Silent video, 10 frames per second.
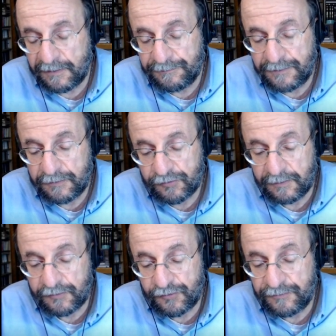of the
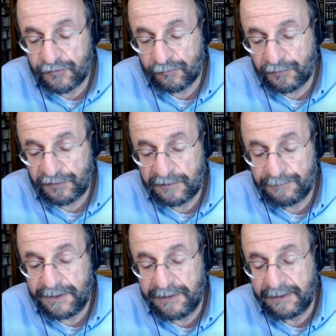church in
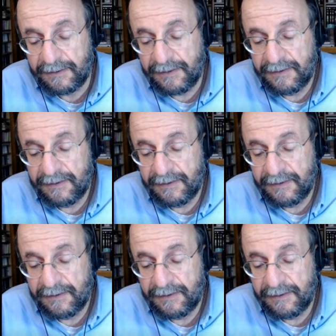Jerusalem, meaning